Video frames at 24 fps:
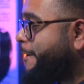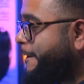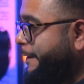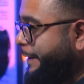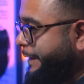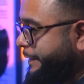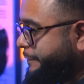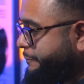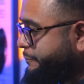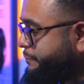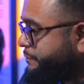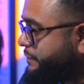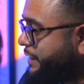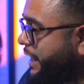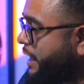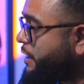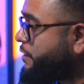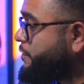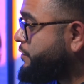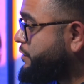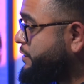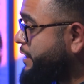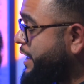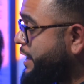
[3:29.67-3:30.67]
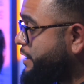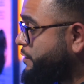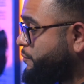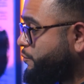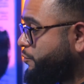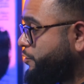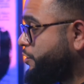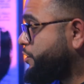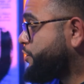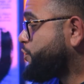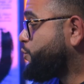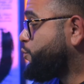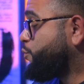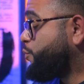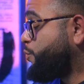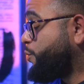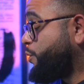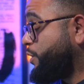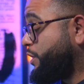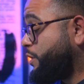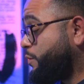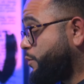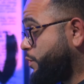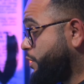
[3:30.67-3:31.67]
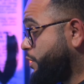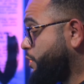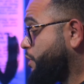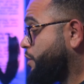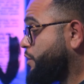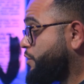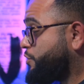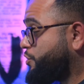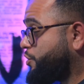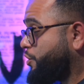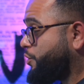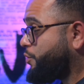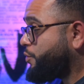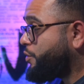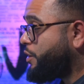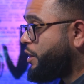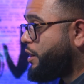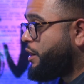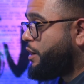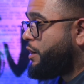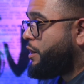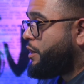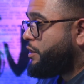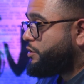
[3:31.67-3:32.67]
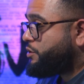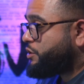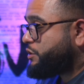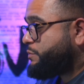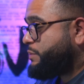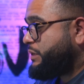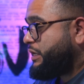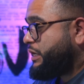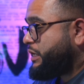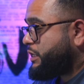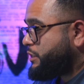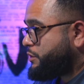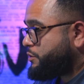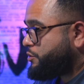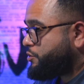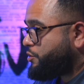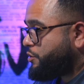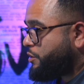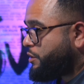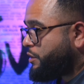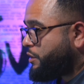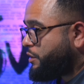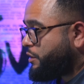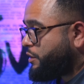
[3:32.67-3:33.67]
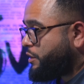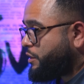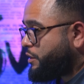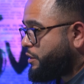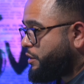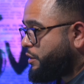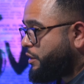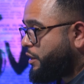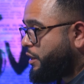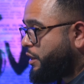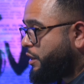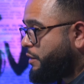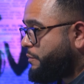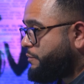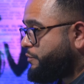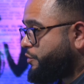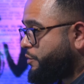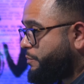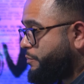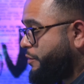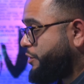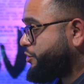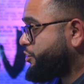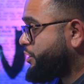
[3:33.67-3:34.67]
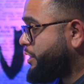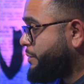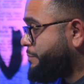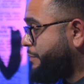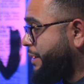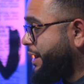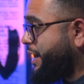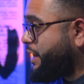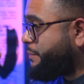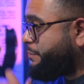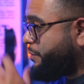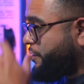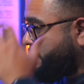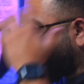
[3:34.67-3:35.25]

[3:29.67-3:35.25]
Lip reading: That looks really really good too, just because you're brushing it back, but